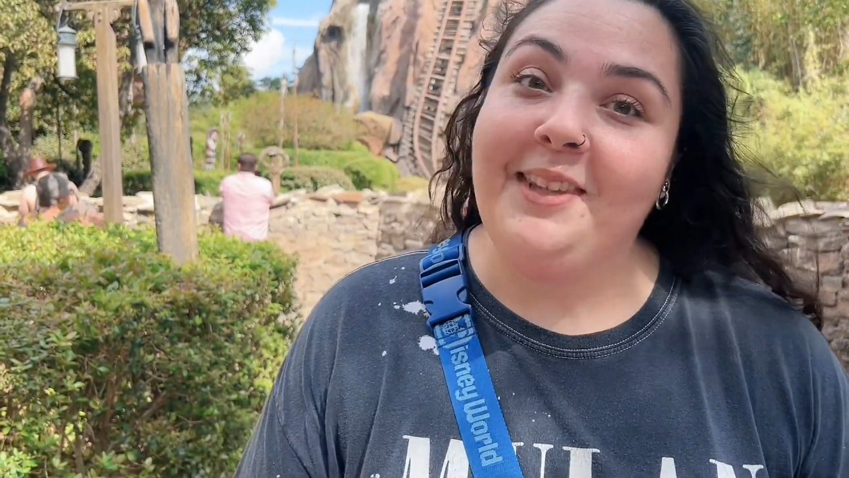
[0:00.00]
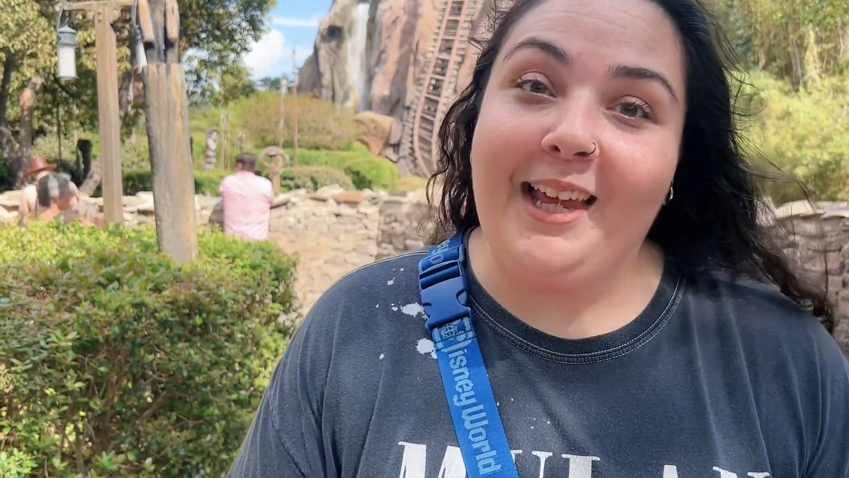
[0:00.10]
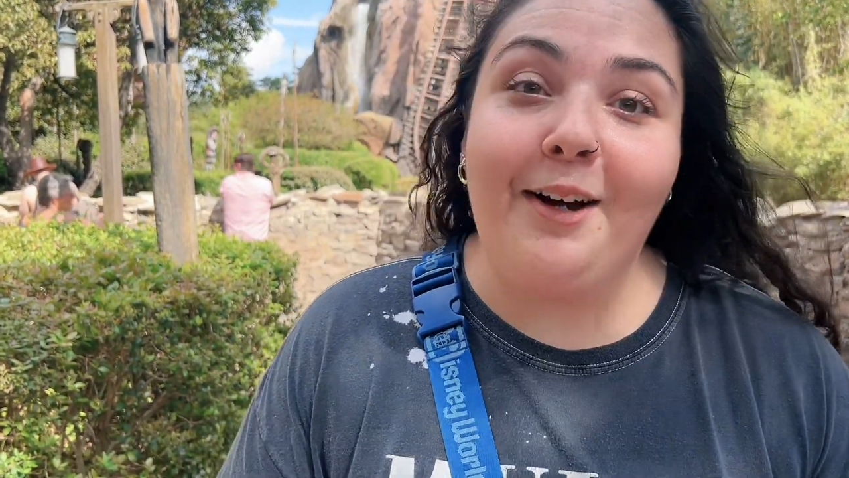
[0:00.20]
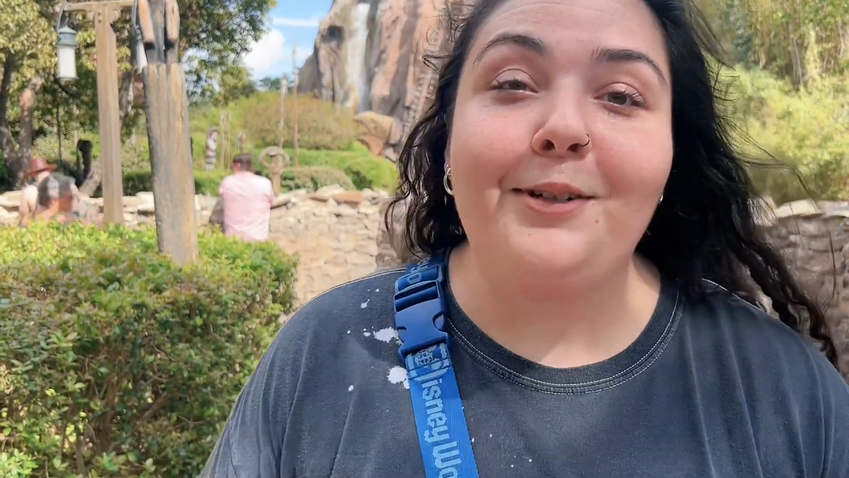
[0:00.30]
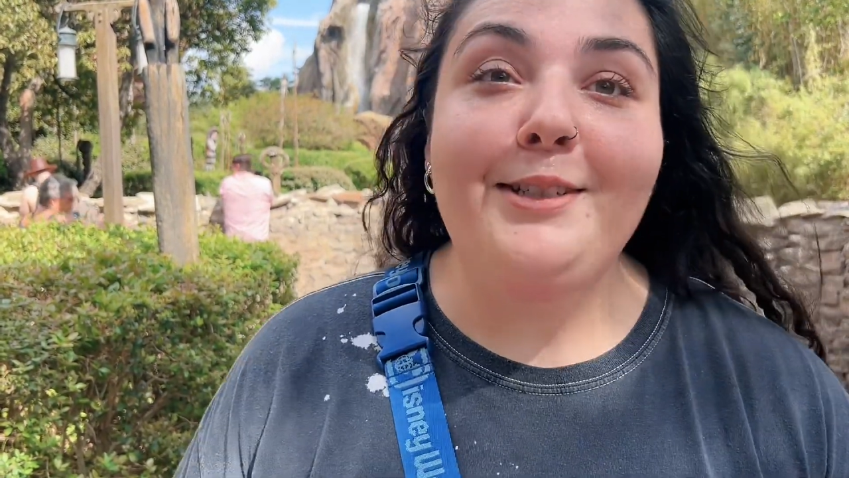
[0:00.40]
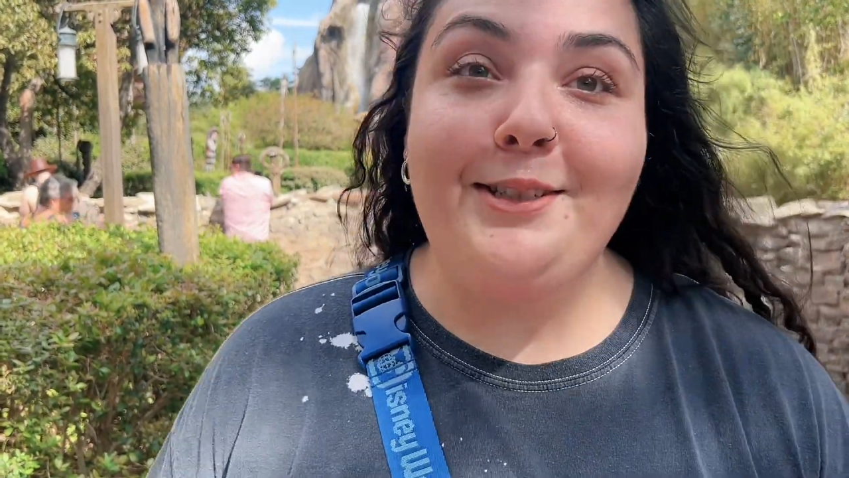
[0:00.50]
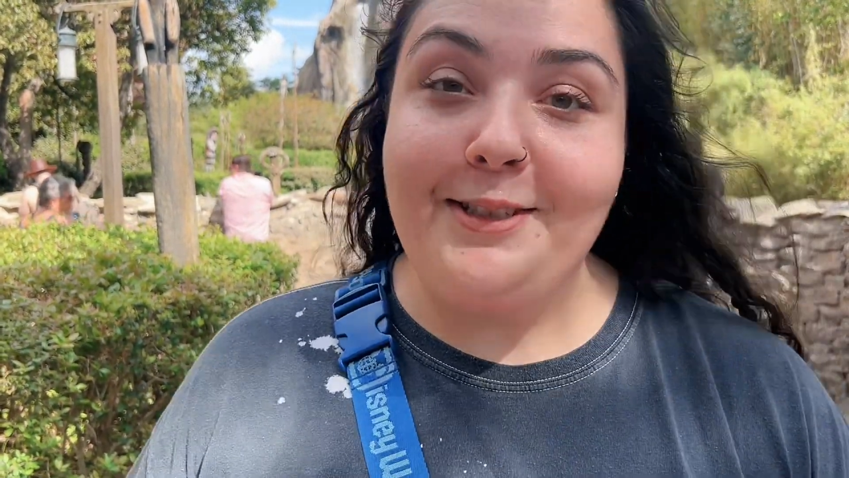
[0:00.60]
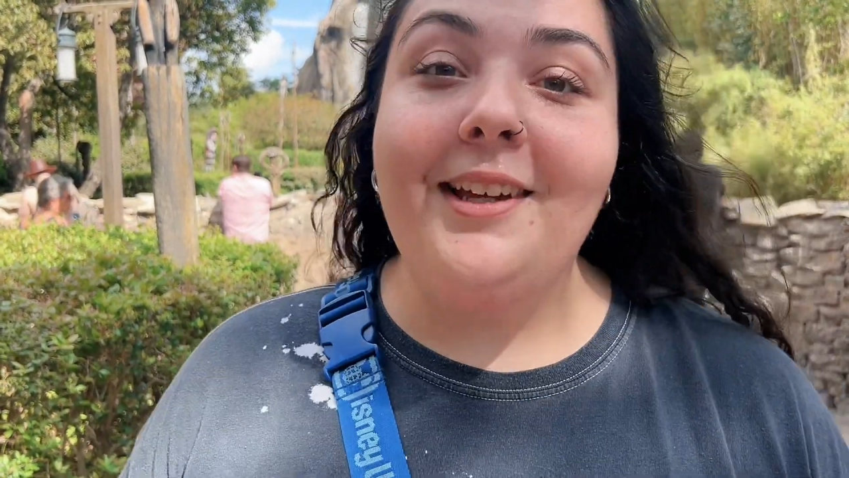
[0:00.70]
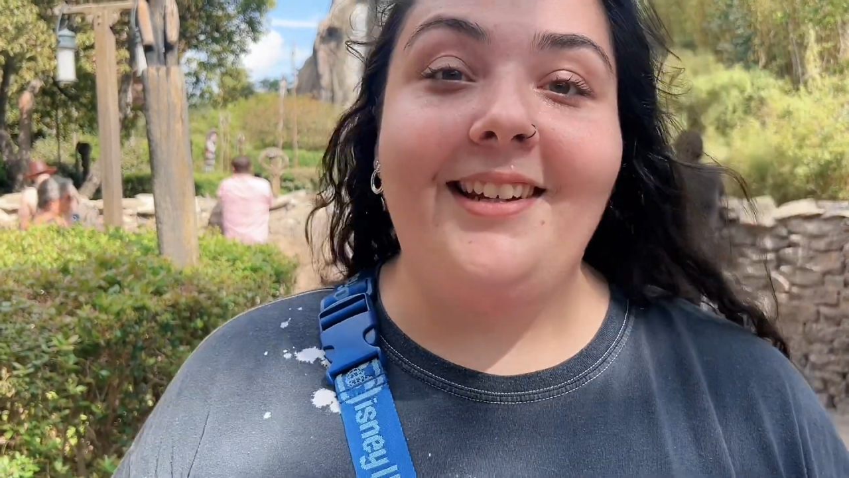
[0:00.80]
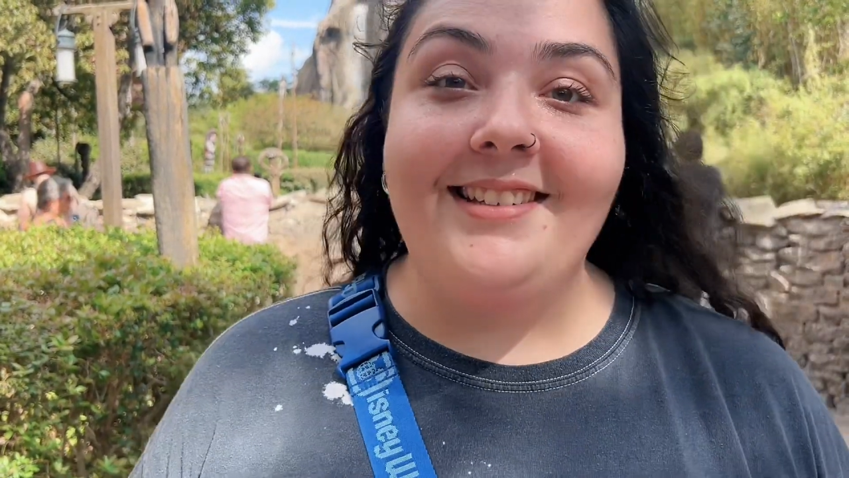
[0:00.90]
That was
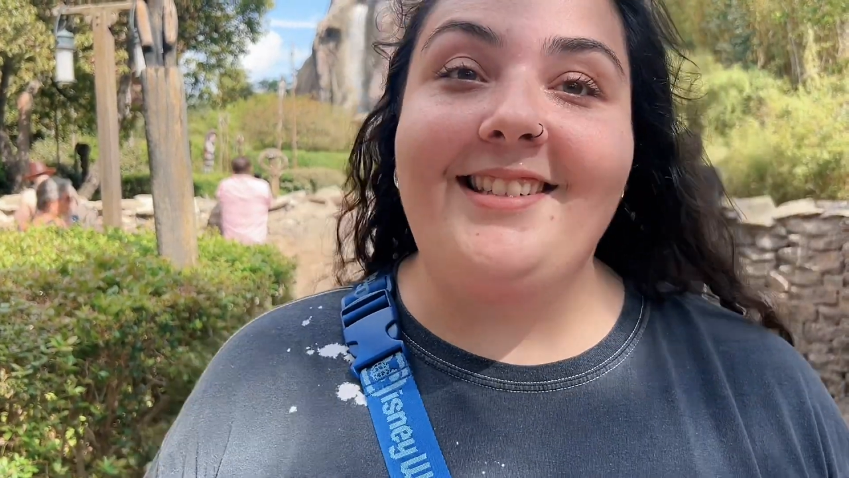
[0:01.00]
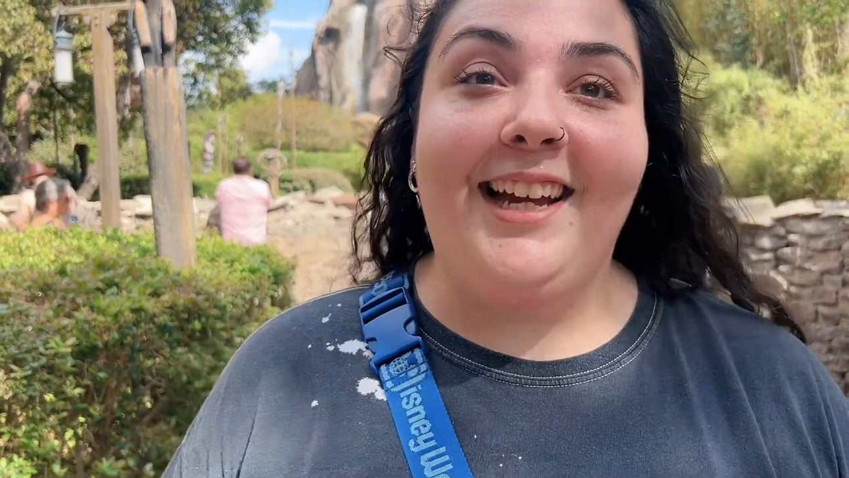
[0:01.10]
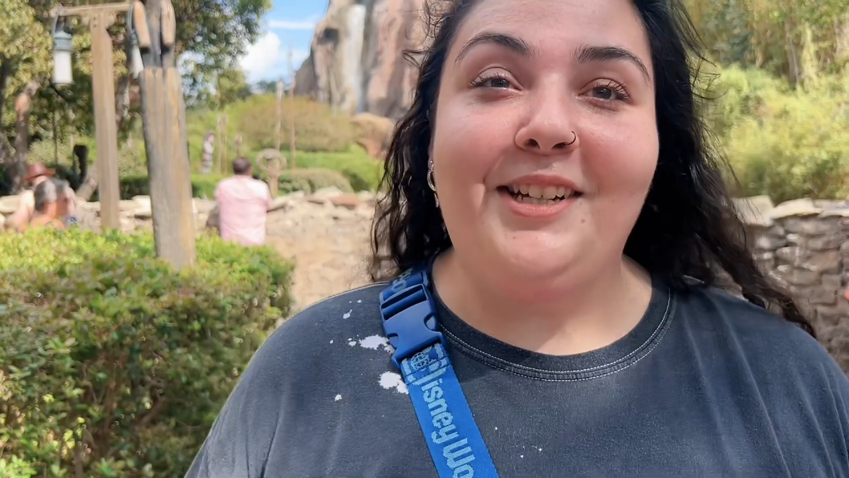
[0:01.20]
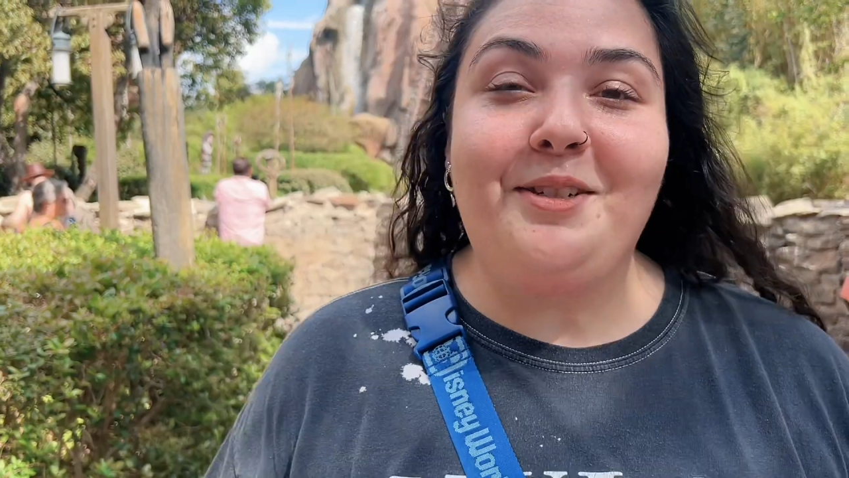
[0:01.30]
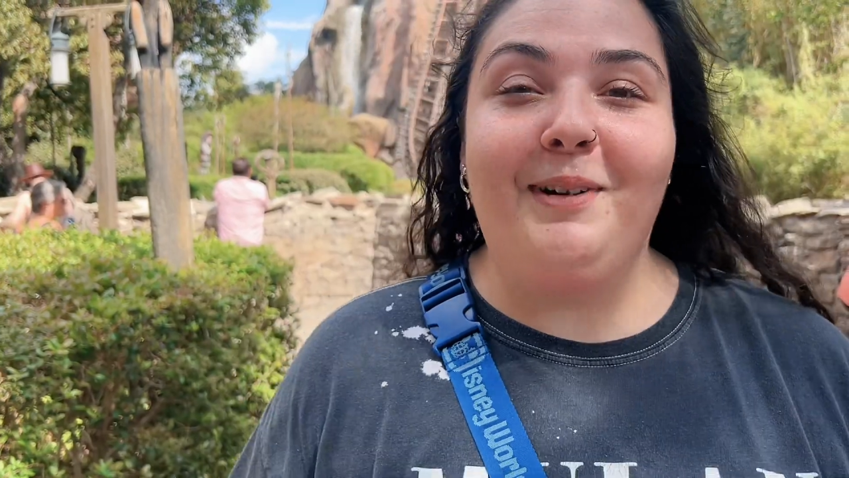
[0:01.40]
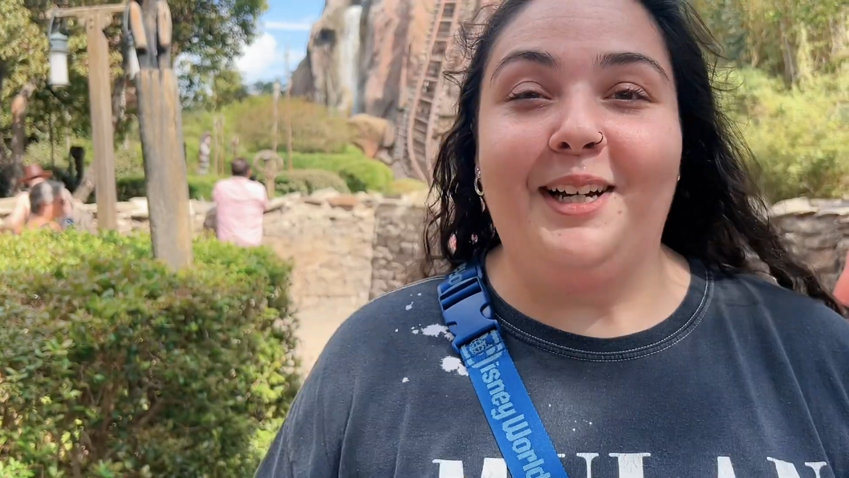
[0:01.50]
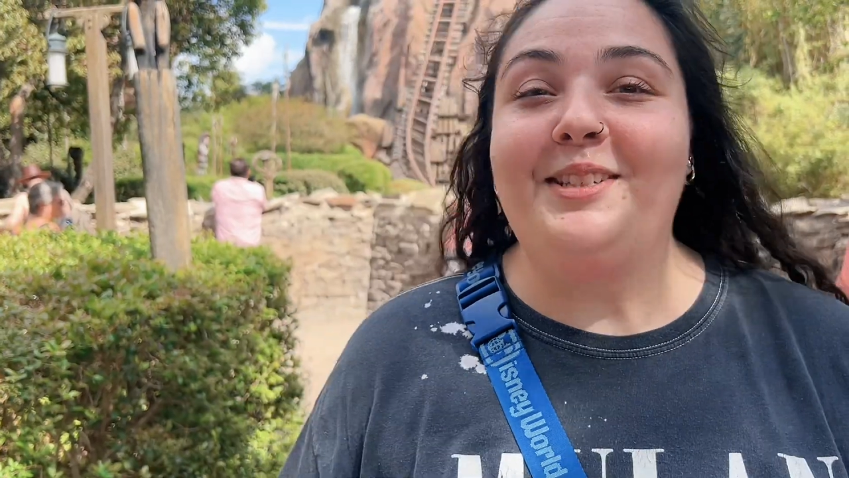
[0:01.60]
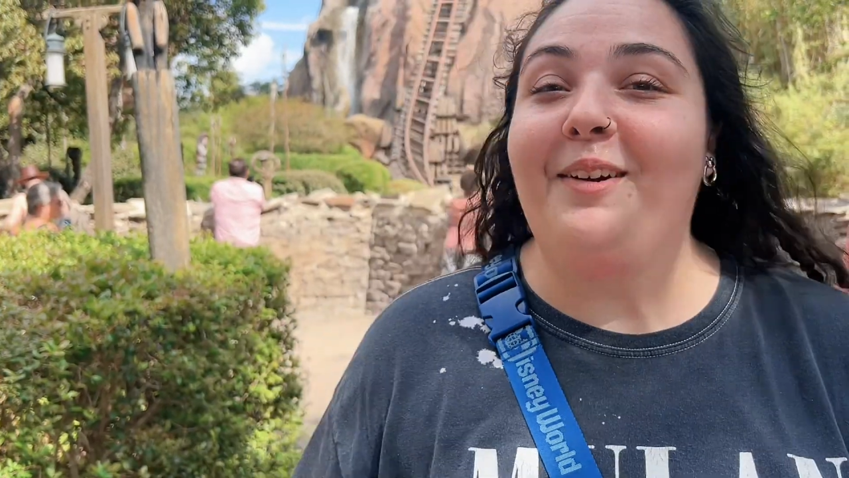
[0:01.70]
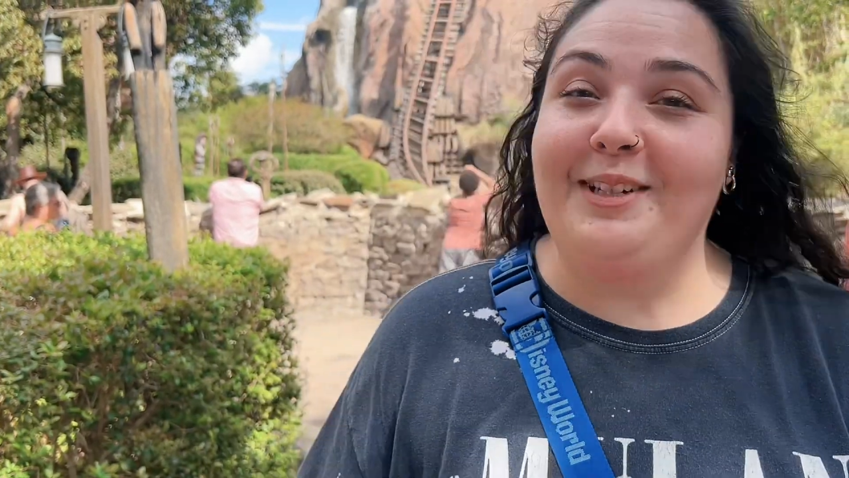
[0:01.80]
an insane experience.